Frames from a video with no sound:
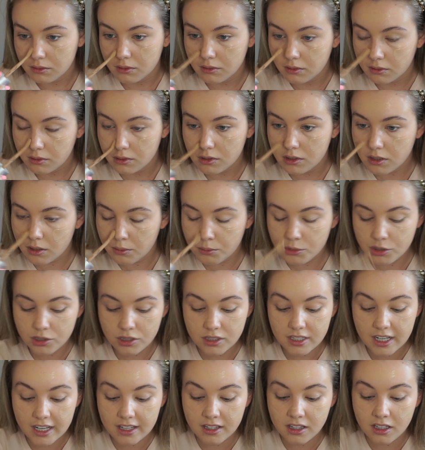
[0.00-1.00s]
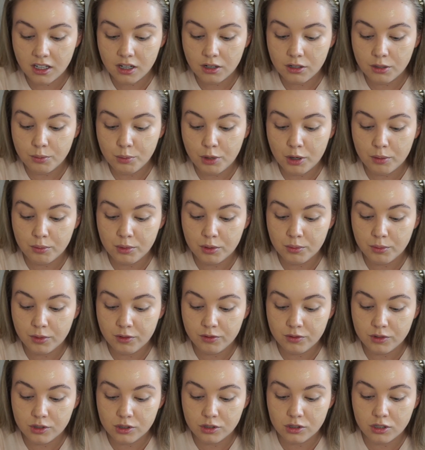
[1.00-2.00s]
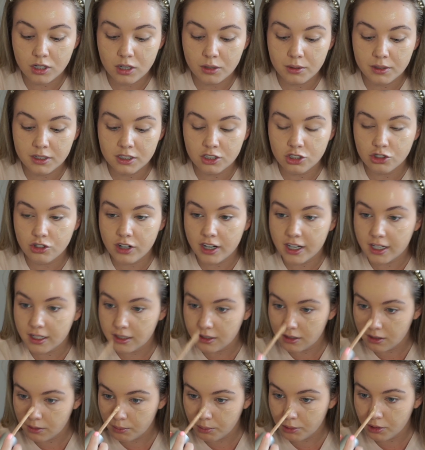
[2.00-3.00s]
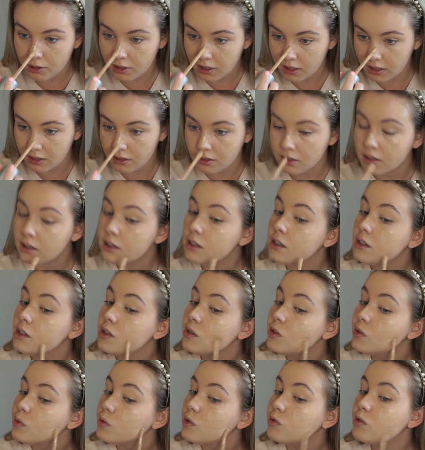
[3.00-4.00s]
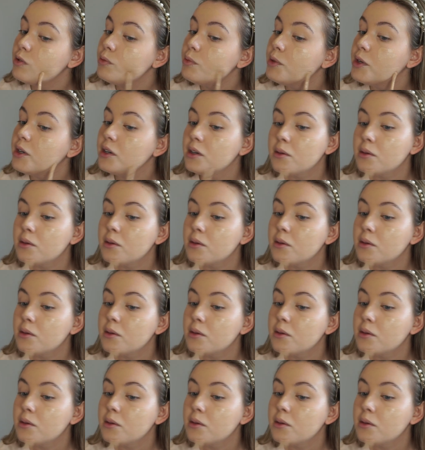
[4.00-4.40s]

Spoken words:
Because I must say, the only problem with just going straight in and applying with a beauty